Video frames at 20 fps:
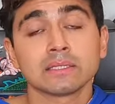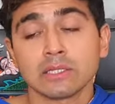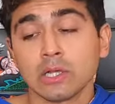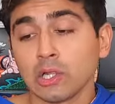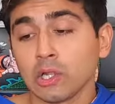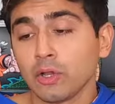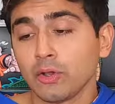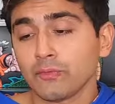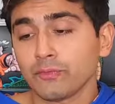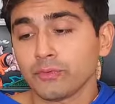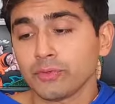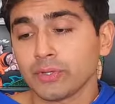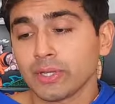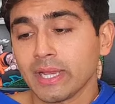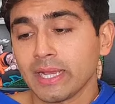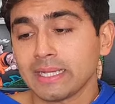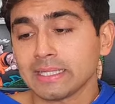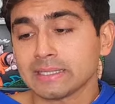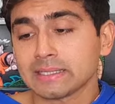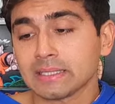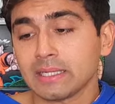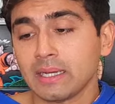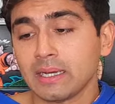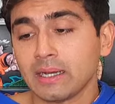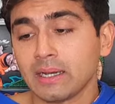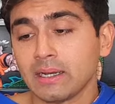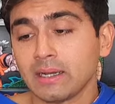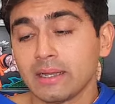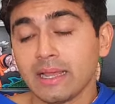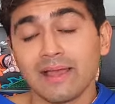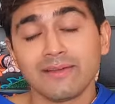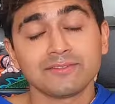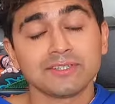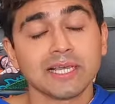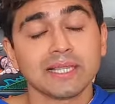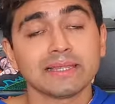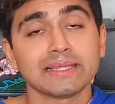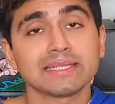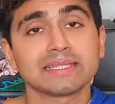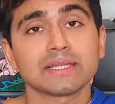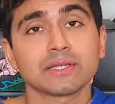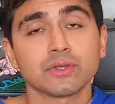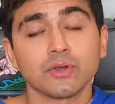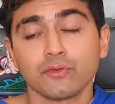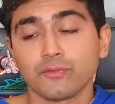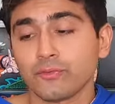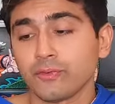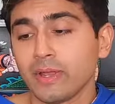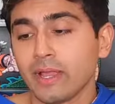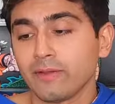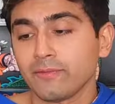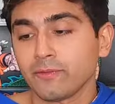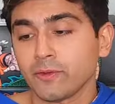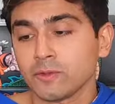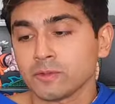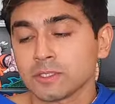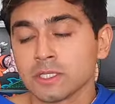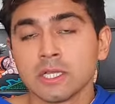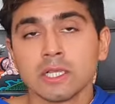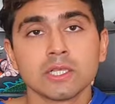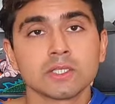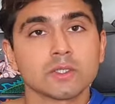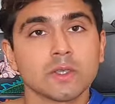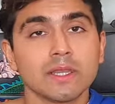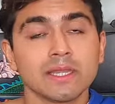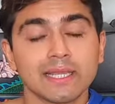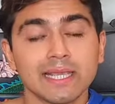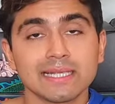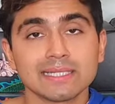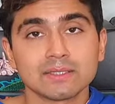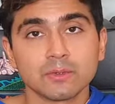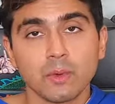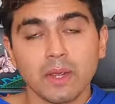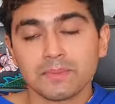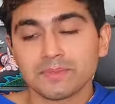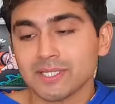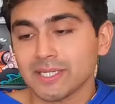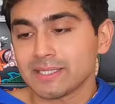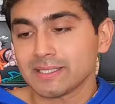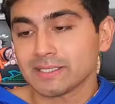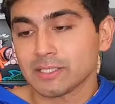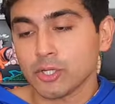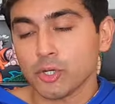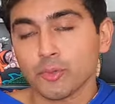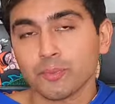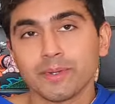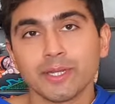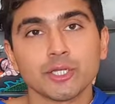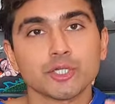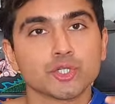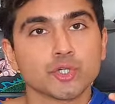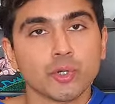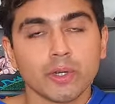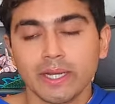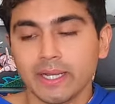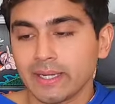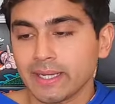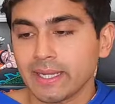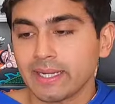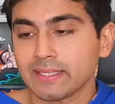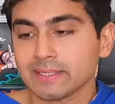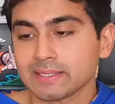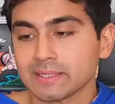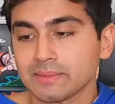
a lot of you guys uh, have done this and got free iPhones, so in case the website isn't opening, try it again and